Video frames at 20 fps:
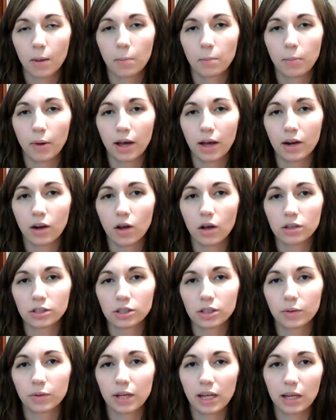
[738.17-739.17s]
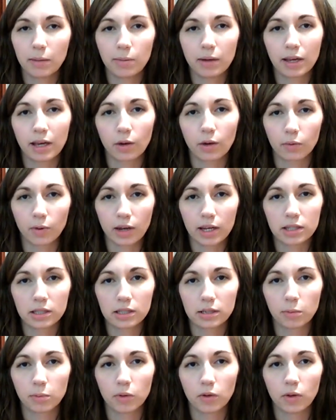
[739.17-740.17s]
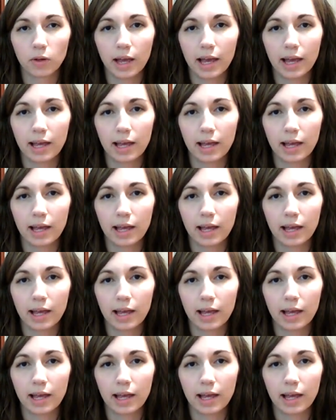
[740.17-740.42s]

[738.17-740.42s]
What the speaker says: but also keeping it reasonable